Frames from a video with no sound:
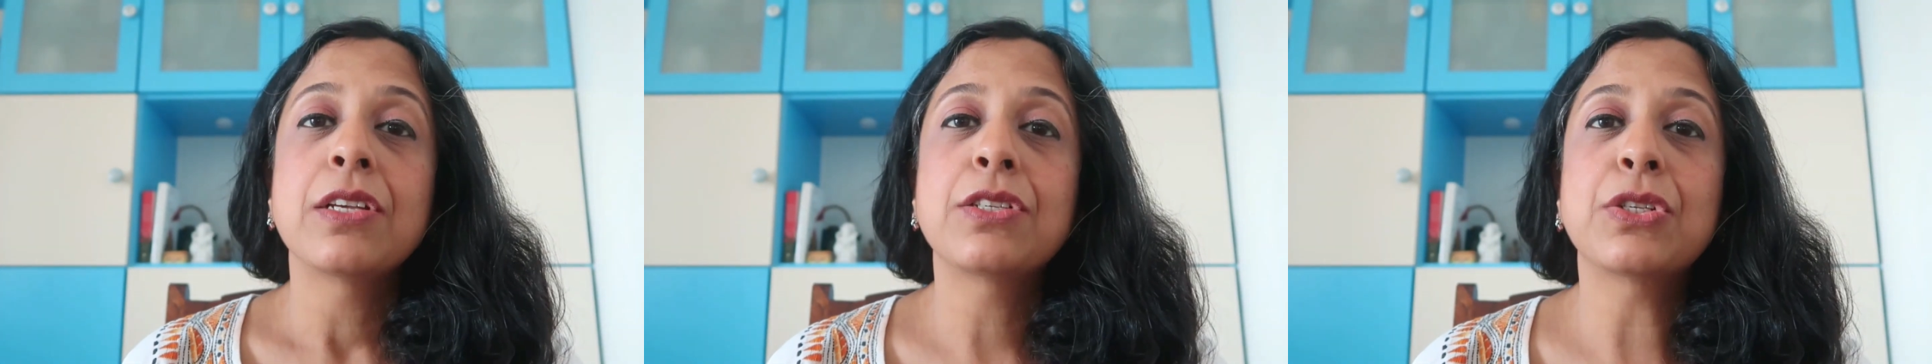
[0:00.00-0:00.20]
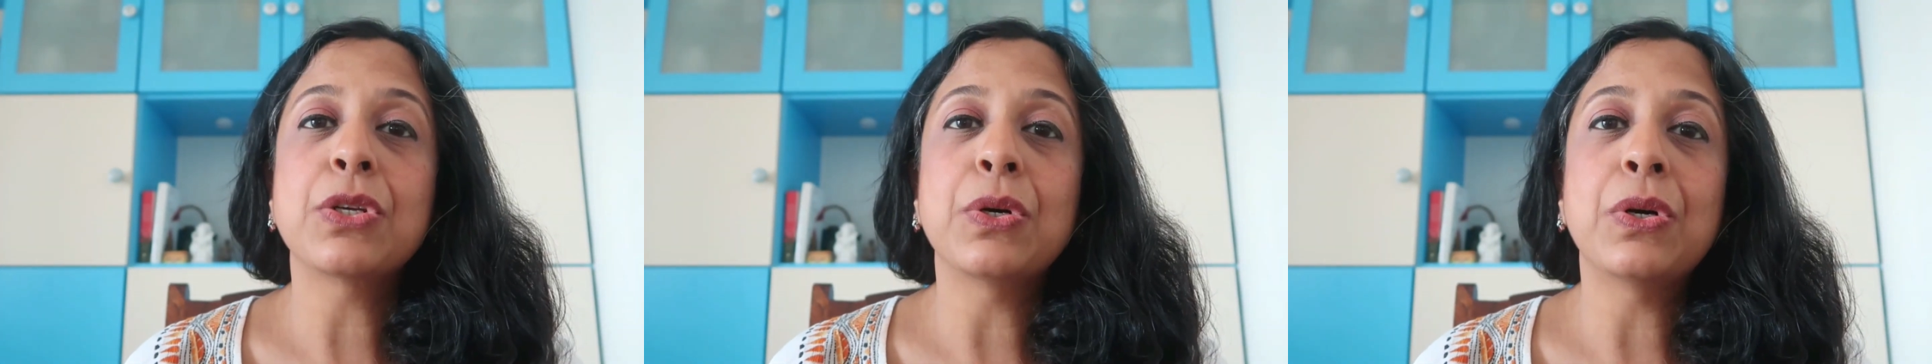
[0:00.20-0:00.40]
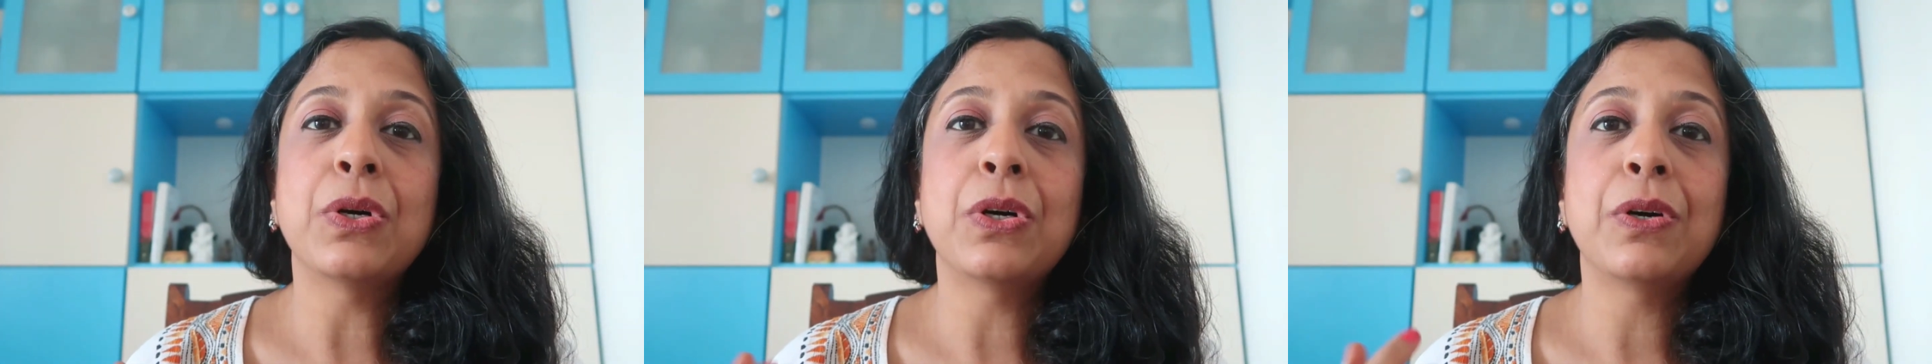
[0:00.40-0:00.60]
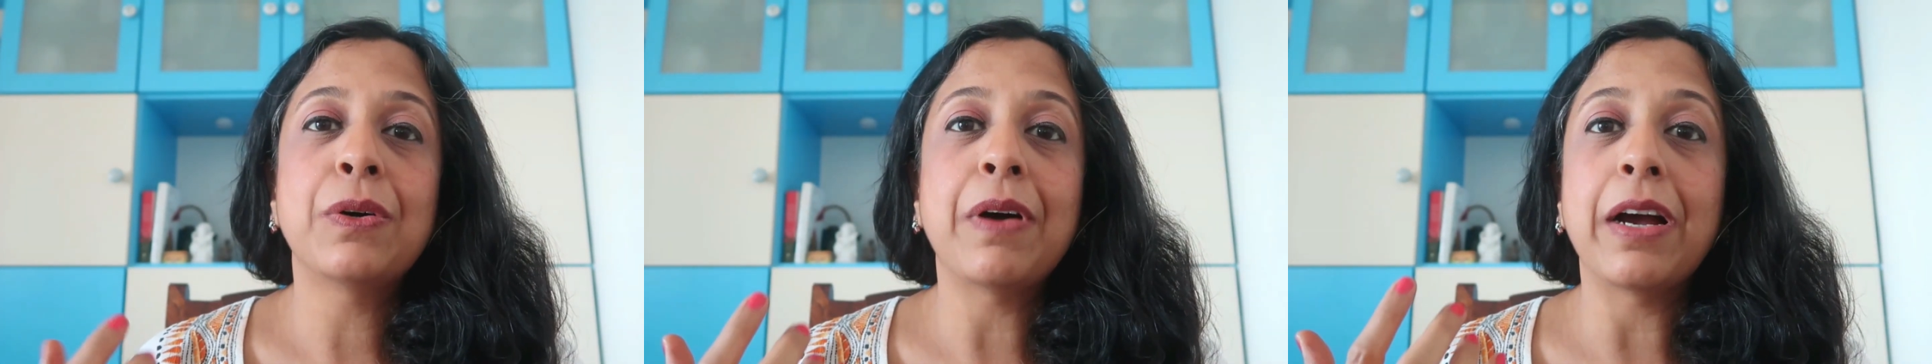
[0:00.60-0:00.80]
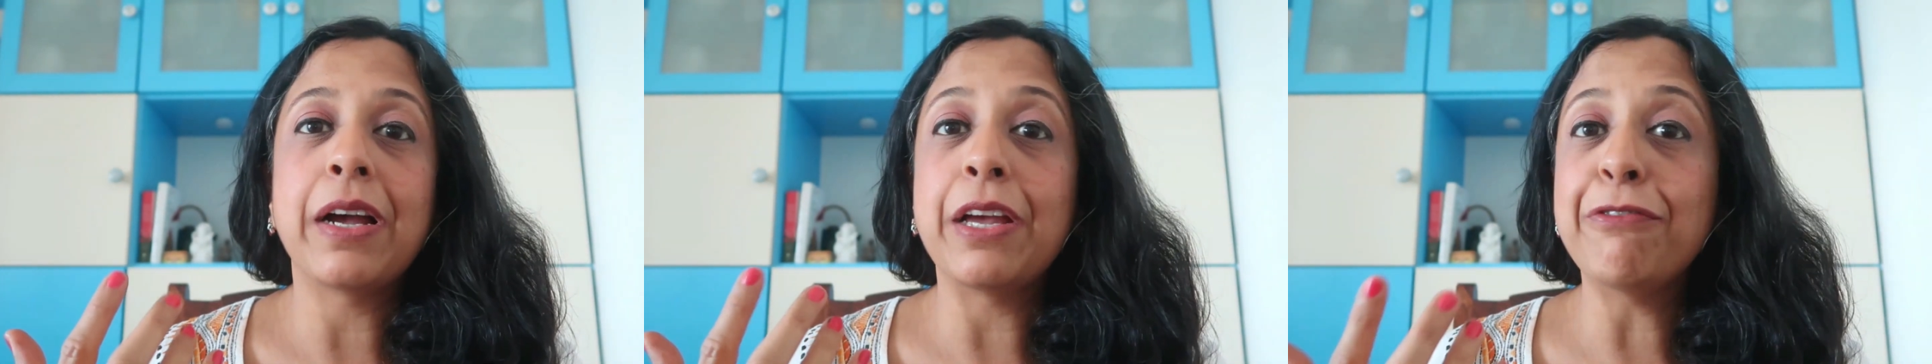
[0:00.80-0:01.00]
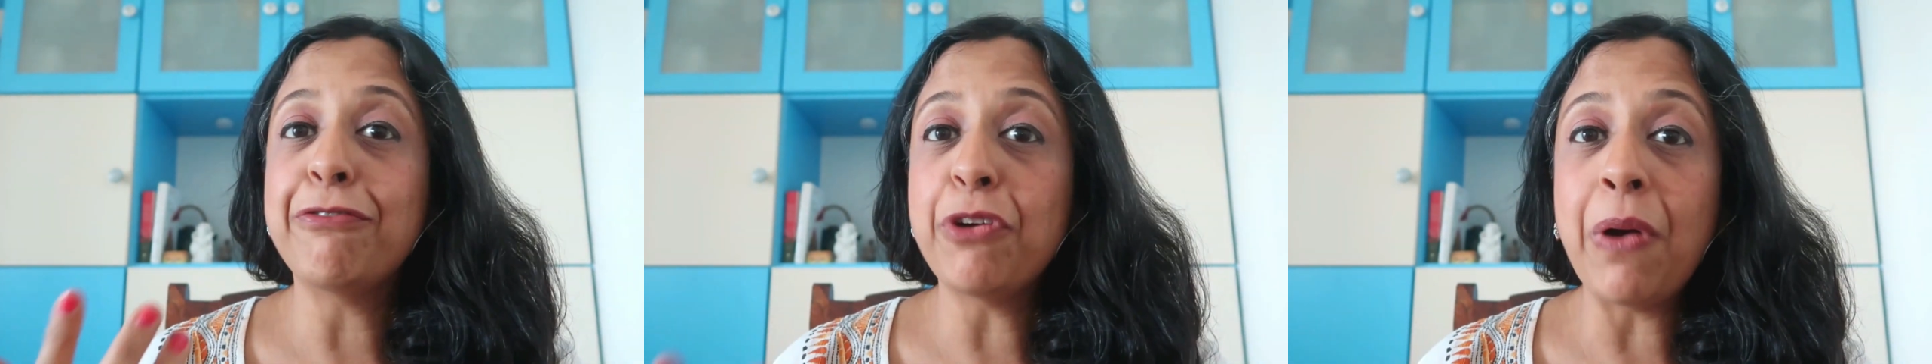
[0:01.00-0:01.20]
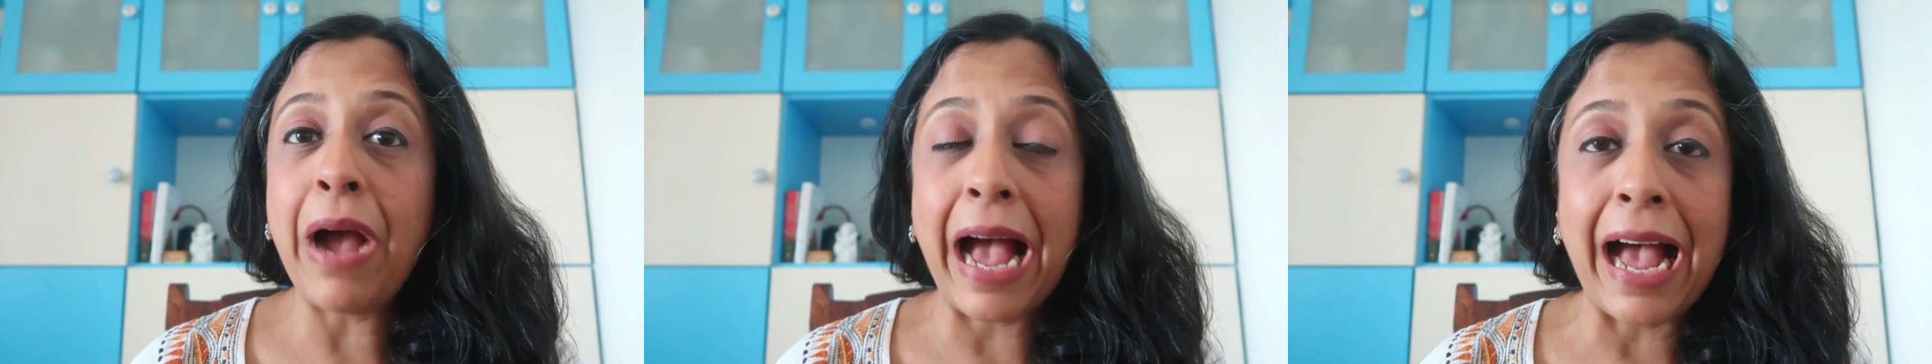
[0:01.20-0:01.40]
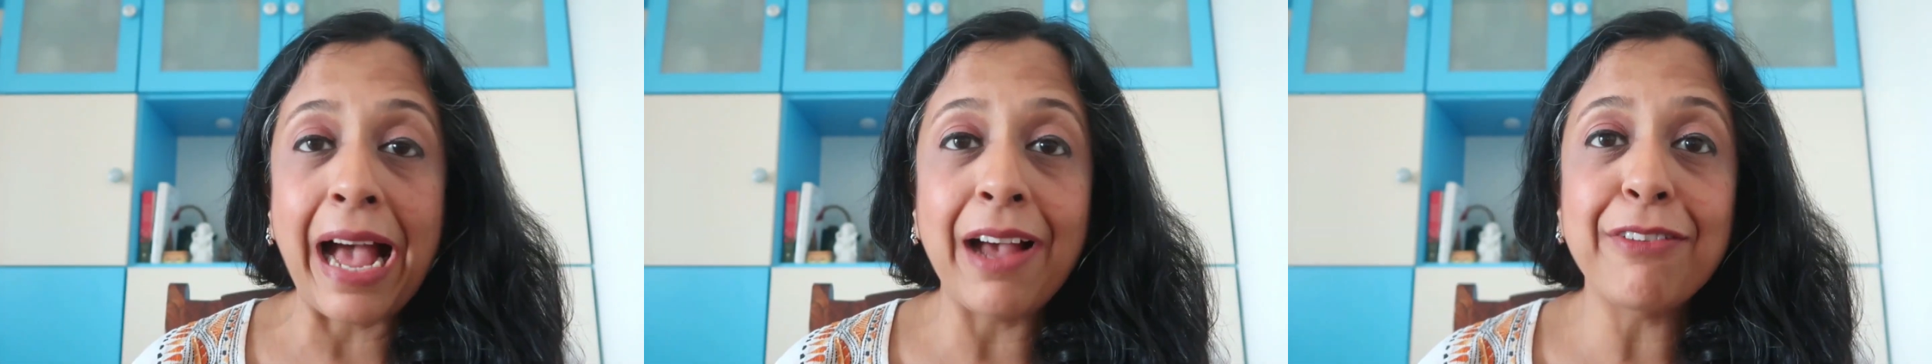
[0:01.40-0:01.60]
So if you
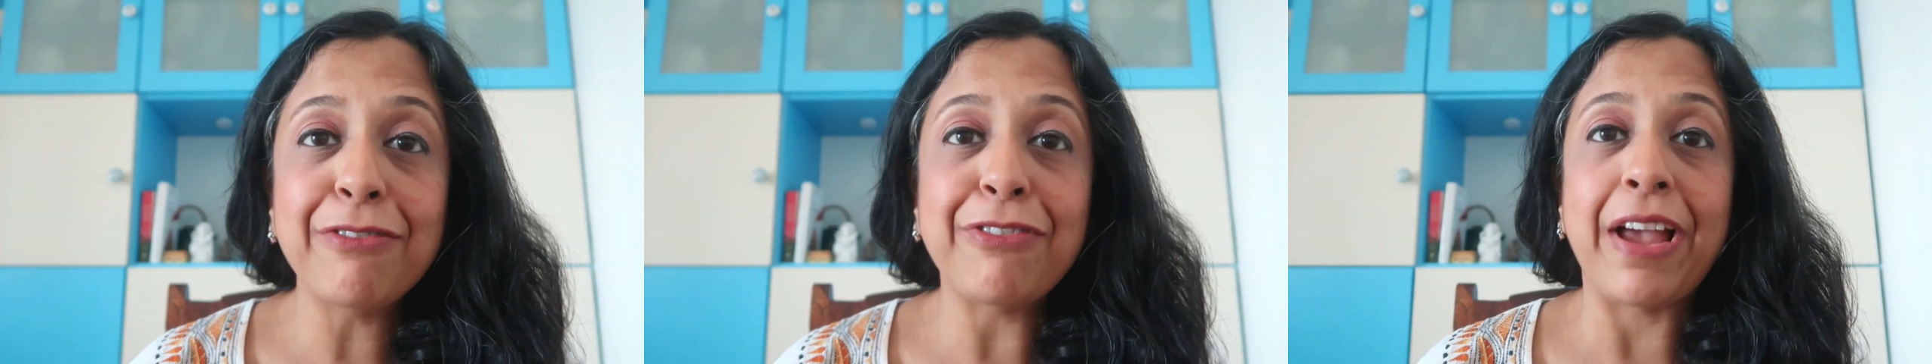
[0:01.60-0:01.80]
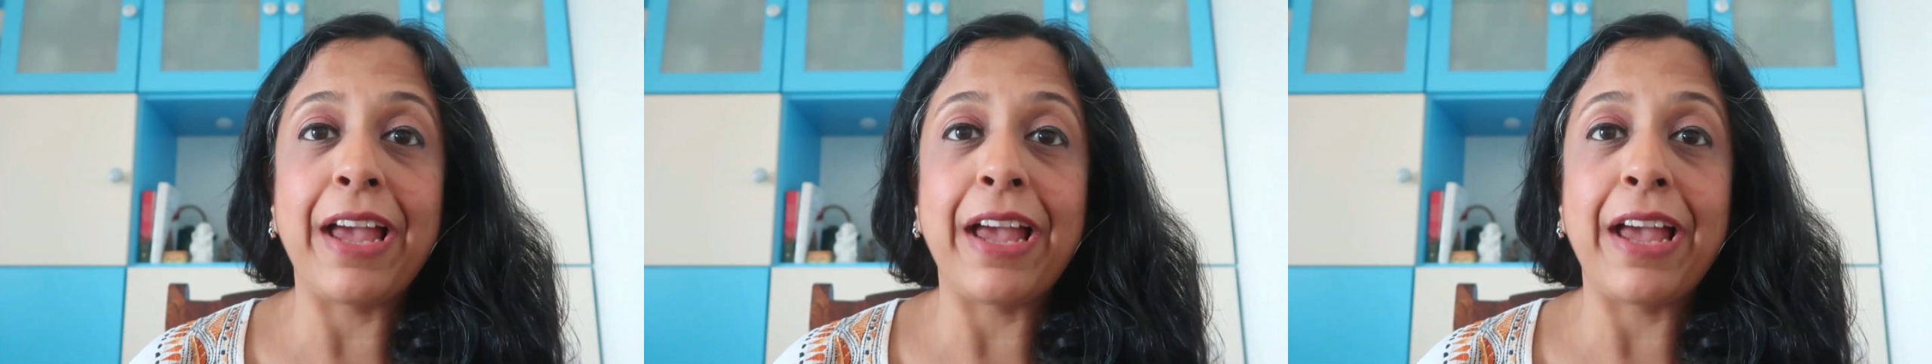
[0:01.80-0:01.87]
have